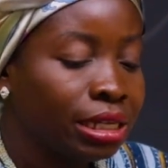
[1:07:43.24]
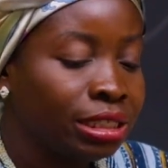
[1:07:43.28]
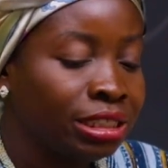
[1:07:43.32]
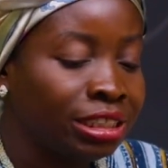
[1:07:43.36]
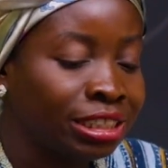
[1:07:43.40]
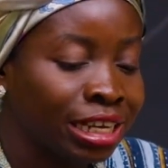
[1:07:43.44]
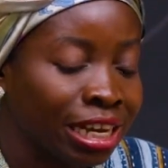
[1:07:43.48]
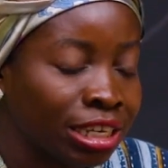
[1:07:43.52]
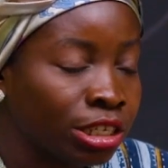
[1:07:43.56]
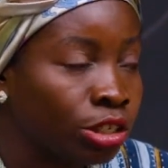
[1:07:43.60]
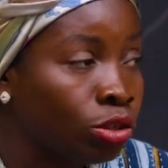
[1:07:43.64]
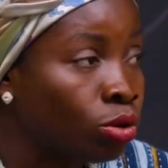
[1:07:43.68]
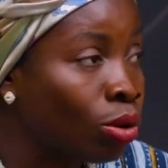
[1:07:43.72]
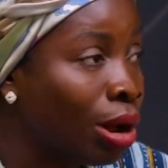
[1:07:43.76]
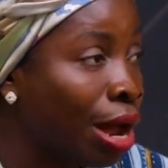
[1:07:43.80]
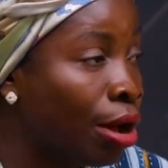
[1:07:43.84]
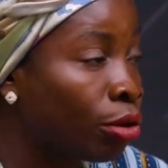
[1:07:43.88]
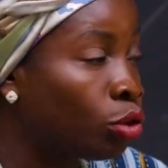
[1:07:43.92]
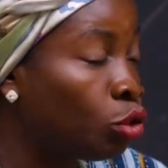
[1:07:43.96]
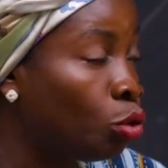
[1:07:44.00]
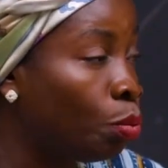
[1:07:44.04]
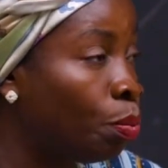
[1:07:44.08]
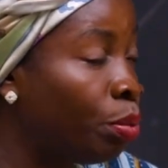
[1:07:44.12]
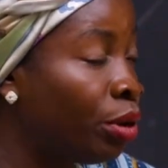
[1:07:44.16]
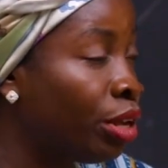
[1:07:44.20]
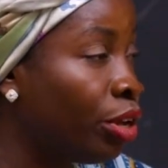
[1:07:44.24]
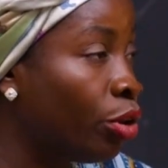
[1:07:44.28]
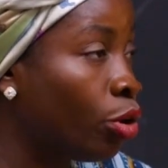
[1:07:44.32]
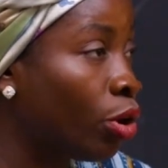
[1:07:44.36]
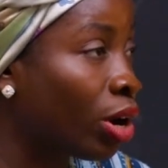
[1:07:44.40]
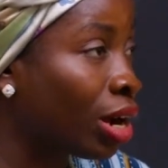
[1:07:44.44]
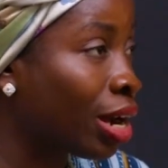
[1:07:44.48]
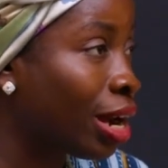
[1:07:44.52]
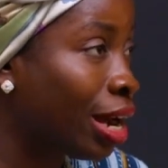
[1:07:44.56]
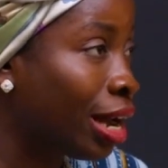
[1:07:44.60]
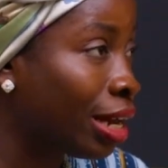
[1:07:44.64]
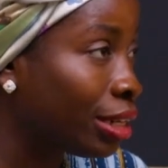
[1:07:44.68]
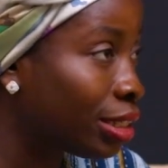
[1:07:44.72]
just know how to play your
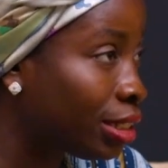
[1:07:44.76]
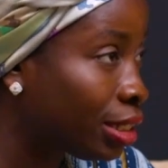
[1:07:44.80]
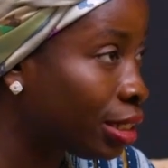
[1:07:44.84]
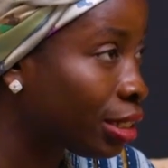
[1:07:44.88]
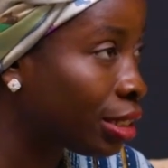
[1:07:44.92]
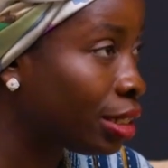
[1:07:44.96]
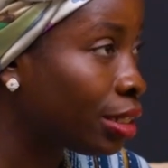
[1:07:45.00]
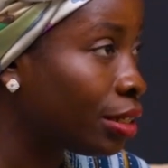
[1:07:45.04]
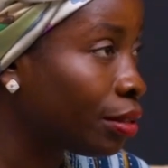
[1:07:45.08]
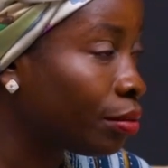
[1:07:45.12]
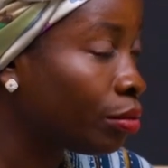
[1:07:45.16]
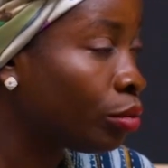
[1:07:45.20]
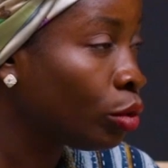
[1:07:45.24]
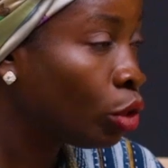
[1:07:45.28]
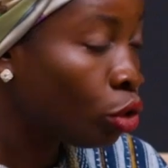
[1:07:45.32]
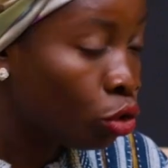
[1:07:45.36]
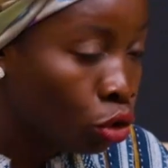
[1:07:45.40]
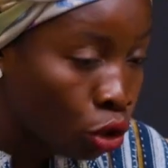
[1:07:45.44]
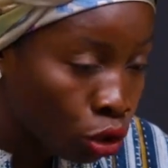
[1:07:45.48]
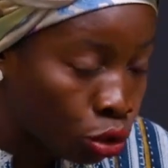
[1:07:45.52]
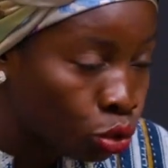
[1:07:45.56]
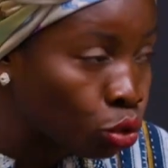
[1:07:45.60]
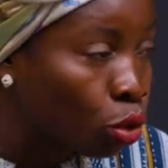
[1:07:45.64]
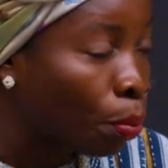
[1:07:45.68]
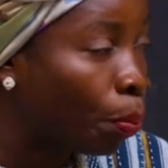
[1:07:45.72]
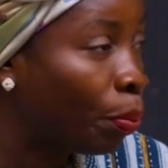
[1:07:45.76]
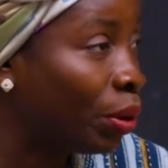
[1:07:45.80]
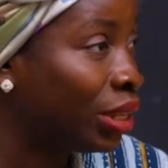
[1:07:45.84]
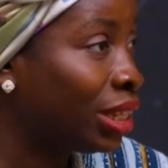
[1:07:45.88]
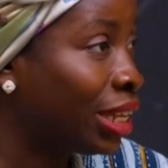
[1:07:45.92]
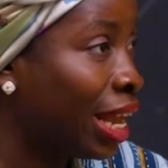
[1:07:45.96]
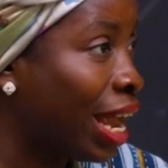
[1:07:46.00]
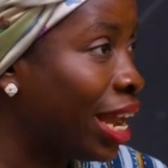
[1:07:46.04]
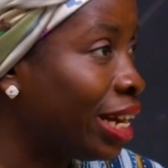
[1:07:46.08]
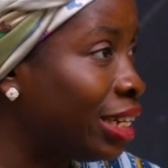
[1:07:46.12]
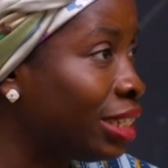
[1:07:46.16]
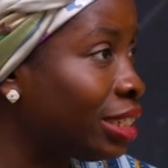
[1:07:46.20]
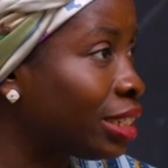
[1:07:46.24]
cards. You two
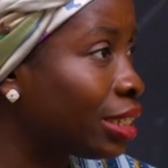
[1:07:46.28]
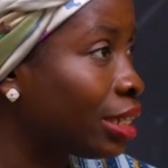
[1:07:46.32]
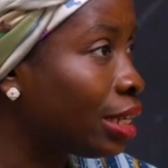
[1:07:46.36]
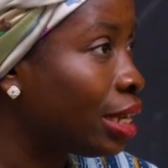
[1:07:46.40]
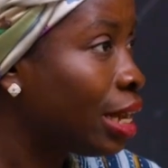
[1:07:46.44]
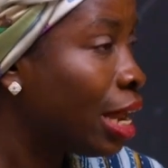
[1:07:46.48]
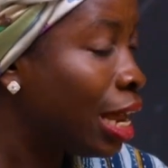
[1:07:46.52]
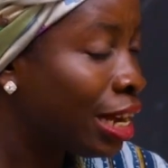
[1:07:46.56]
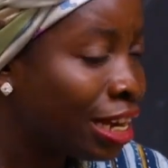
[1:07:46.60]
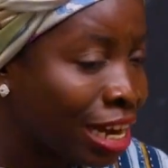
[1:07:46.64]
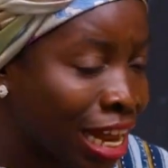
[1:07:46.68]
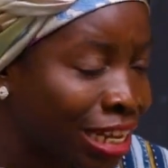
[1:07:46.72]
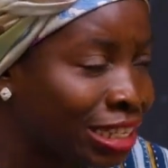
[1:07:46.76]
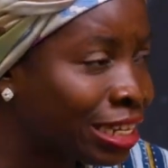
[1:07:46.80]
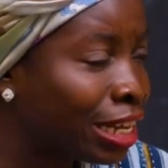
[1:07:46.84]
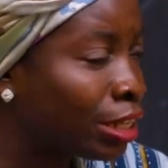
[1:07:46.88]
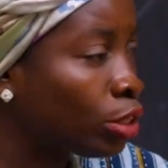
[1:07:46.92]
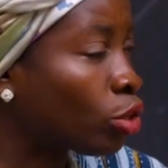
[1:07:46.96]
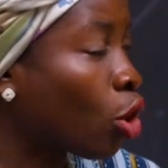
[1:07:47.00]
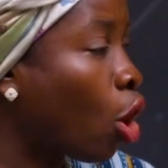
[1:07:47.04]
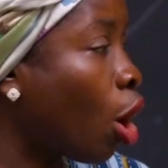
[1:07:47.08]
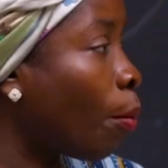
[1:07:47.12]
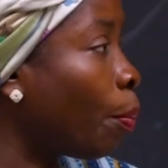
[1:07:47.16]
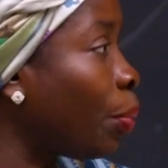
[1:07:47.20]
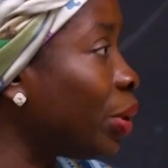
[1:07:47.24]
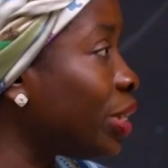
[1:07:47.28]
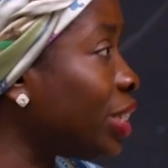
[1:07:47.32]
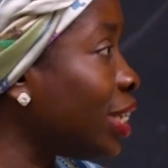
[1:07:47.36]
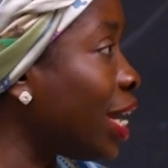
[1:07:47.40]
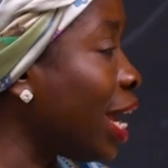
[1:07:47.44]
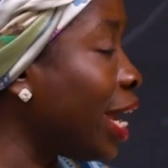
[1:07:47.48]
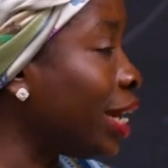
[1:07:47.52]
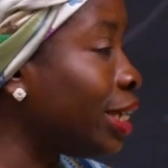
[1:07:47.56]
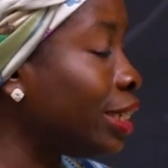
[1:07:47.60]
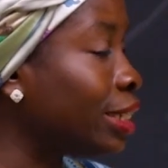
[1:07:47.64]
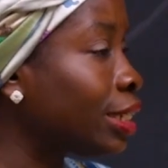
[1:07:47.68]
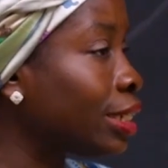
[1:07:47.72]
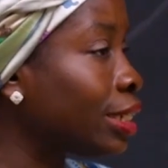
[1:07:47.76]
pretend. Let us all pretend.